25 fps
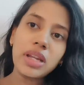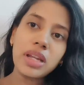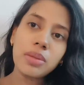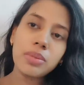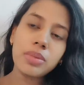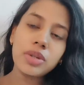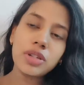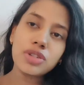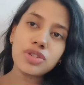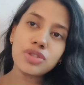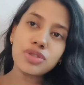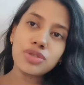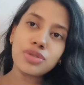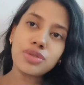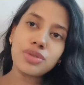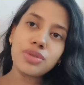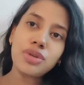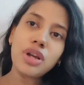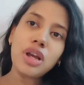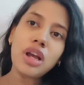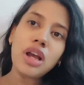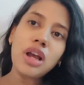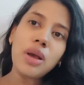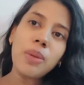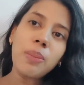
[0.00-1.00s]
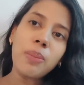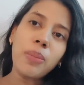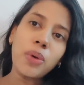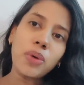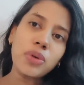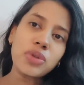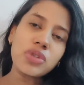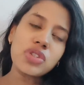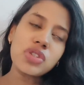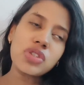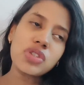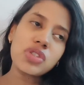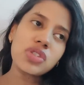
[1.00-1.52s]
able to
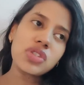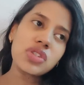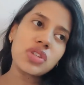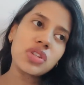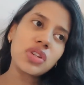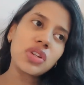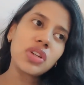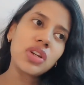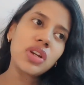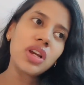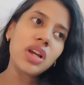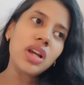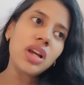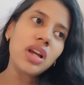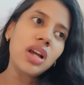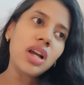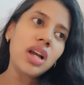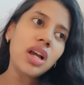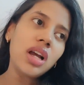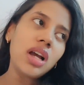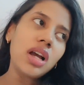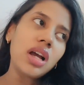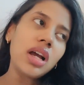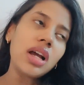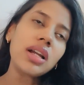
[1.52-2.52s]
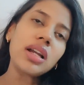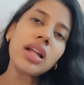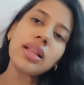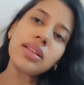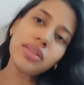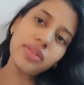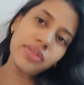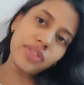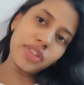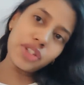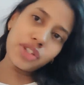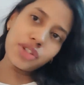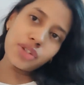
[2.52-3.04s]
post
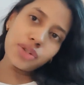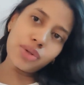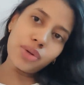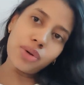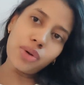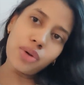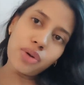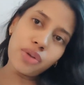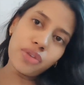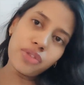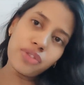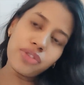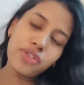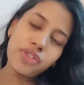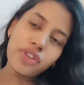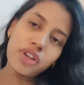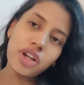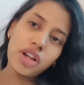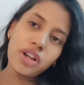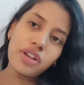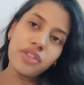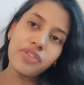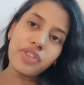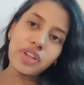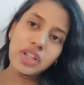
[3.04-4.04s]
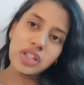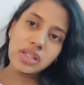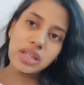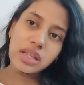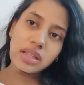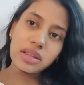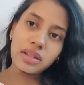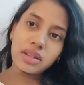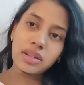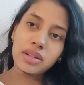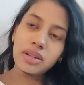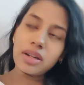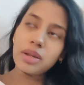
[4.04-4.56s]
another video of fixing
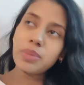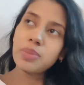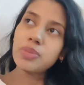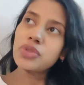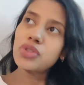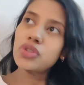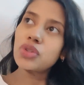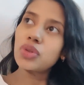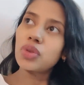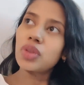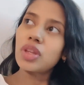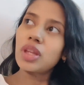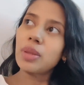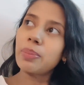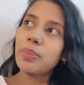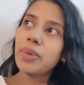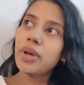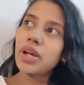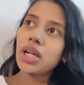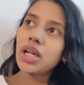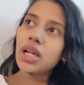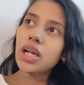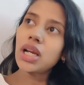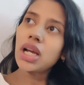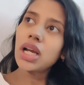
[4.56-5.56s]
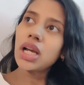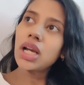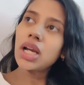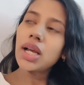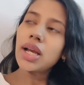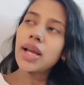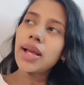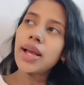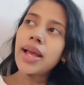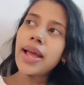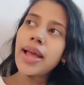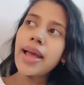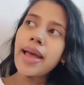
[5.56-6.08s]
the crib. So Deepak
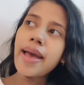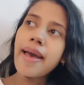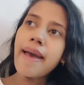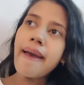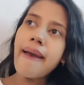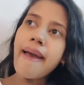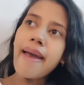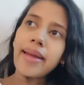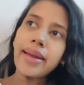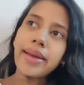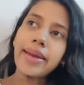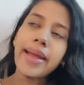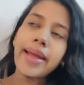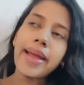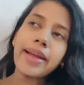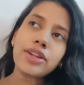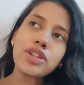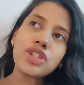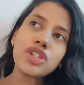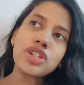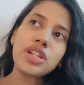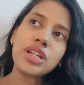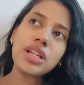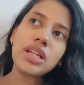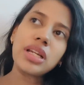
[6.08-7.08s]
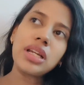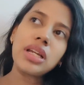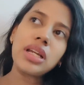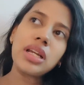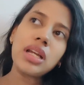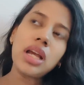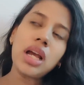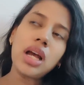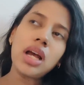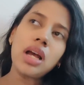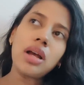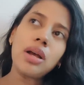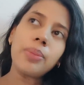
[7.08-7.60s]
had actually